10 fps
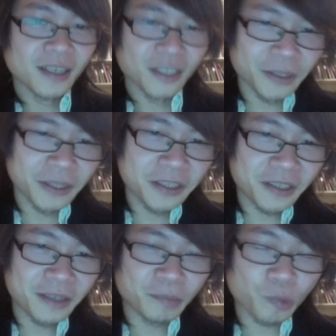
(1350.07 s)
So I say,
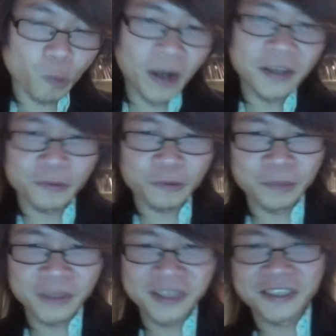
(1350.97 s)
why for
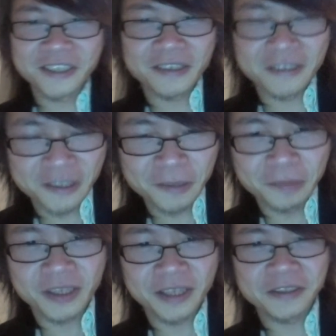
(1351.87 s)
me it
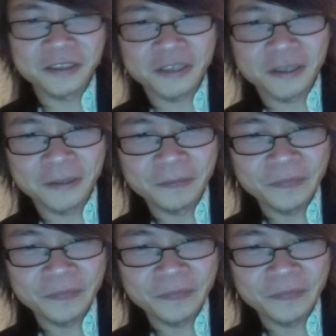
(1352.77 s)
seems like it's a,